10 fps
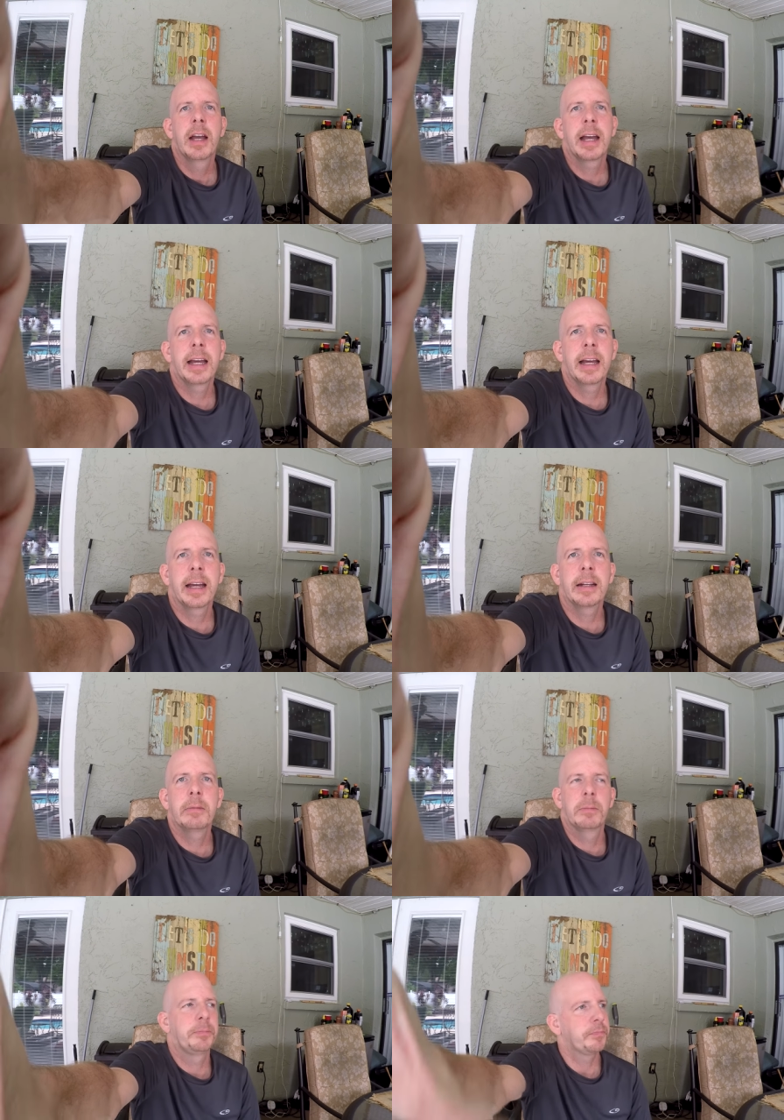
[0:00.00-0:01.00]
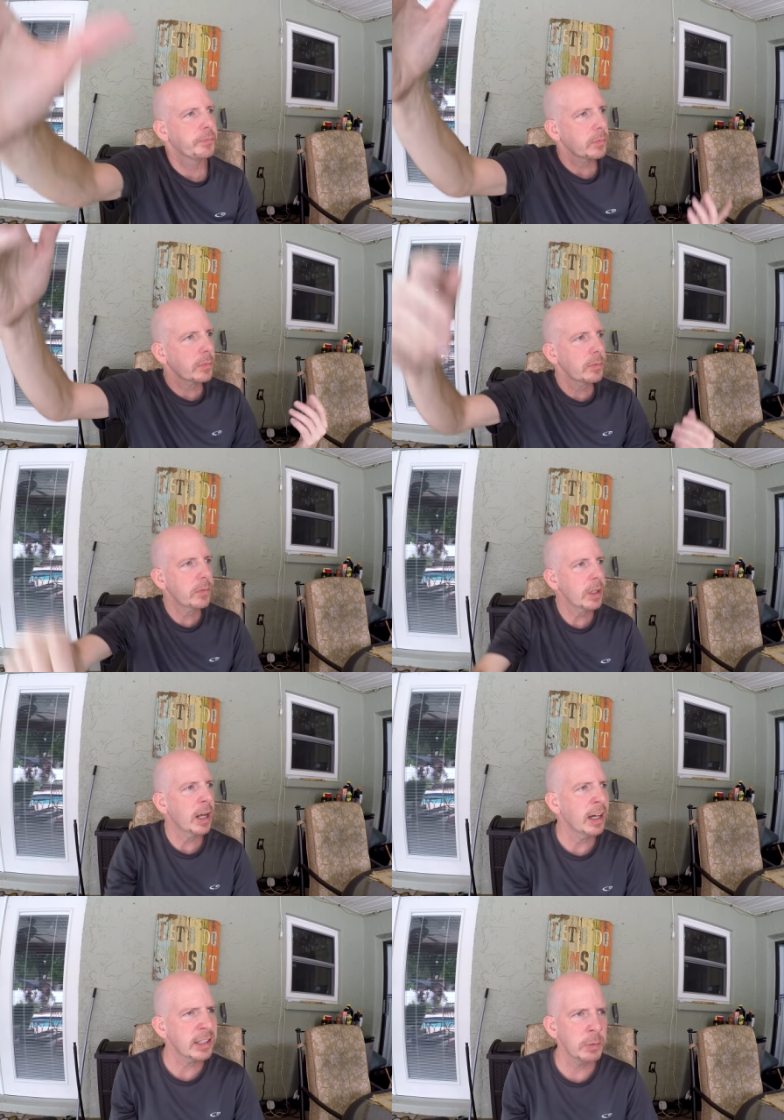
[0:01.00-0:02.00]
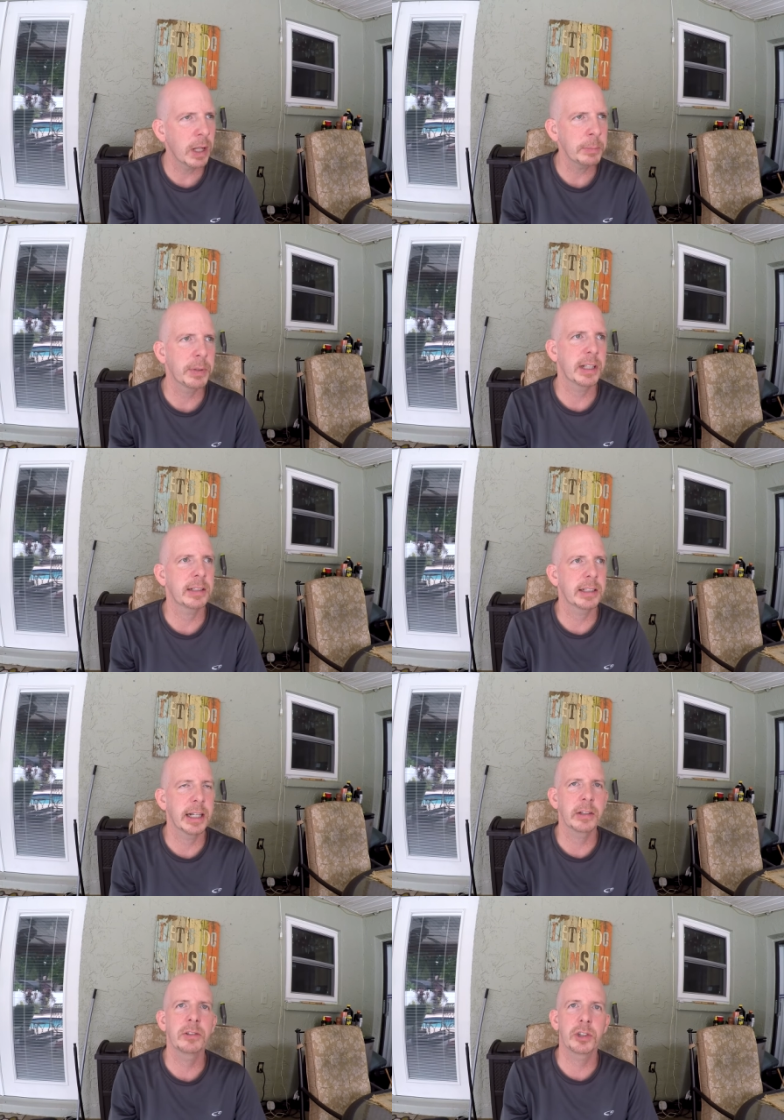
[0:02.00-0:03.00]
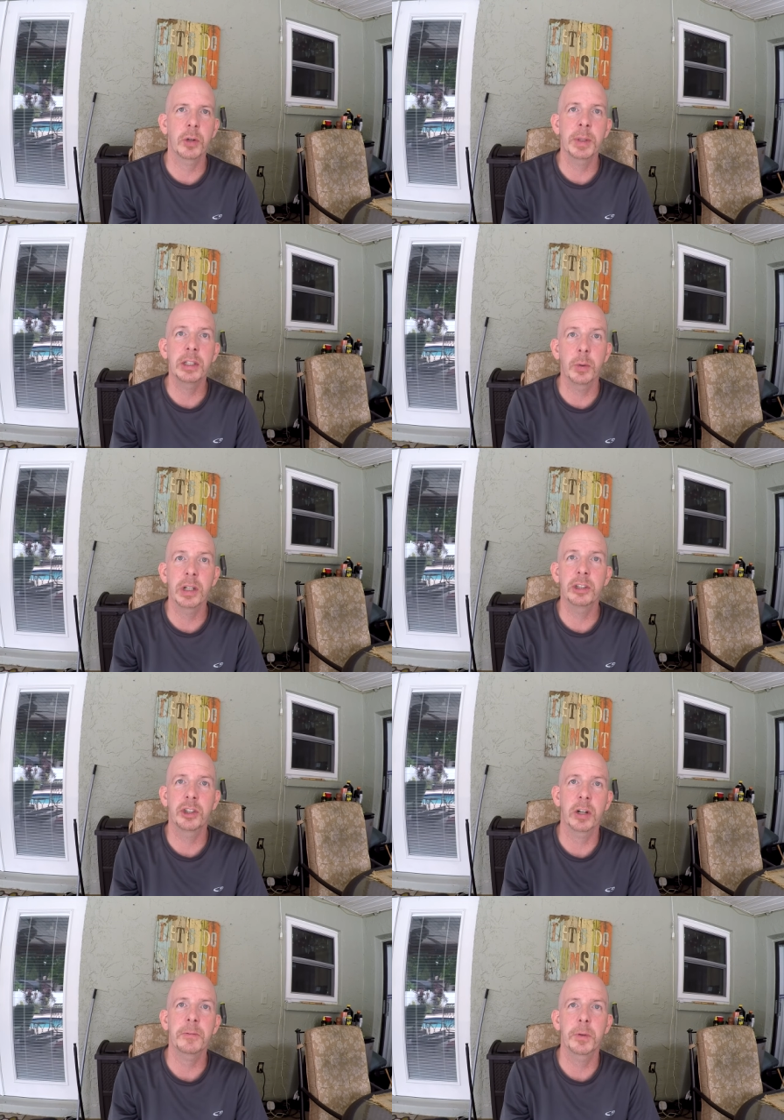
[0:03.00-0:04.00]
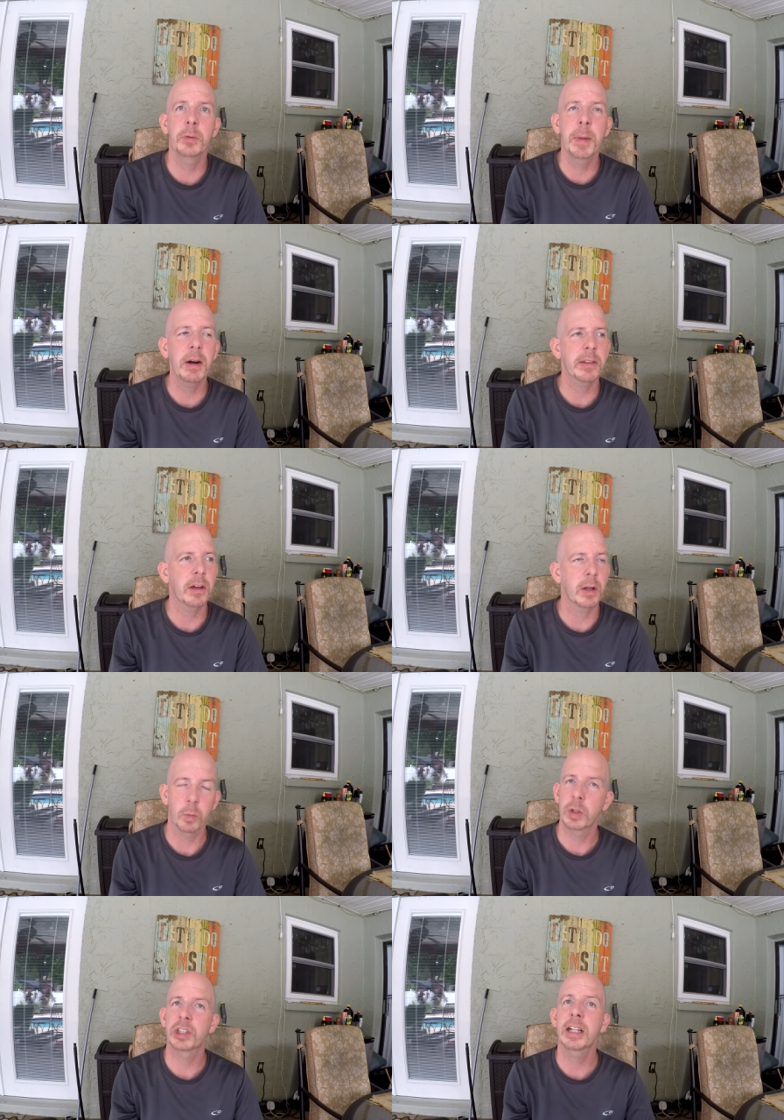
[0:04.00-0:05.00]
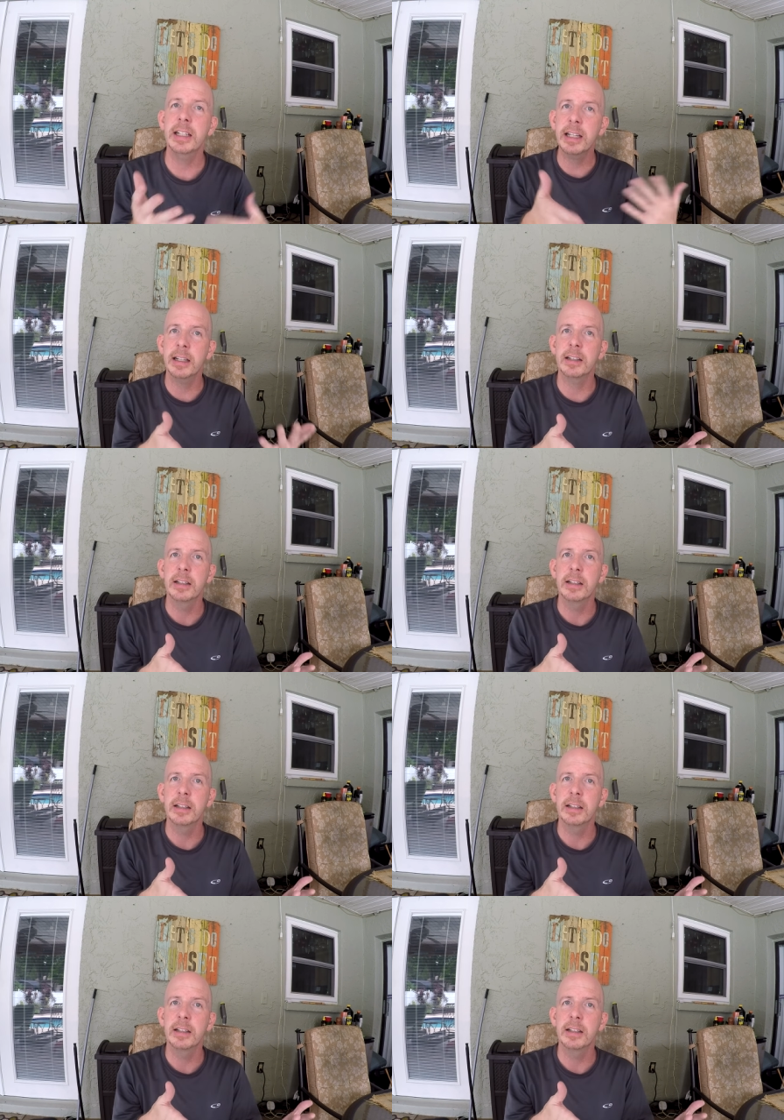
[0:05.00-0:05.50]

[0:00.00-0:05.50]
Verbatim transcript: And I said, well, I can put that together and show me doing a junk food marathon, which I did.